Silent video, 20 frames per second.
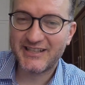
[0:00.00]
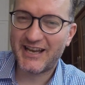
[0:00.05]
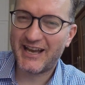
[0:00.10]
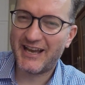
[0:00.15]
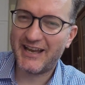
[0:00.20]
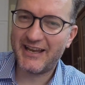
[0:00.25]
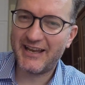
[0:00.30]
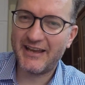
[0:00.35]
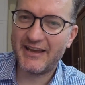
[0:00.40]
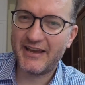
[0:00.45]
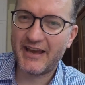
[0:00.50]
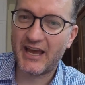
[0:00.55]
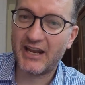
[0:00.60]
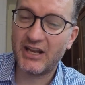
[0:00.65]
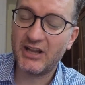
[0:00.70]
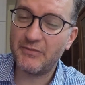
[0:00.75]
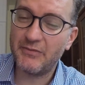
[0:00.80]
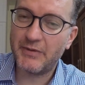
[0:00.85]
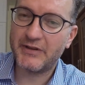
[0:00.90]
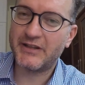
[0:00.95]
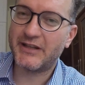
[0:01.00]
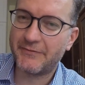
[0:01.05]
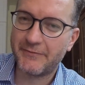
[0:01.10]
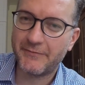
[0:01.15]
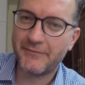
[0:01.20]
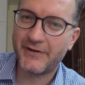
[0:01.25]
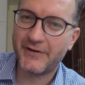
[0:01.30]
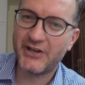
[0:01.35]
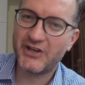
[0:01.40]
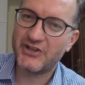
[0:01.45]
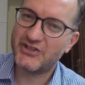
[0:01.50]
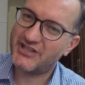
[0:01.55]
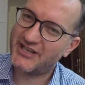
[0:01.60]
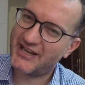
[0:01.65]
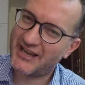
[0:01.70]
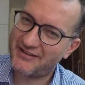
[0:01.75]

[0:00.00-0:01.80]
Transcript: a little bit different video today.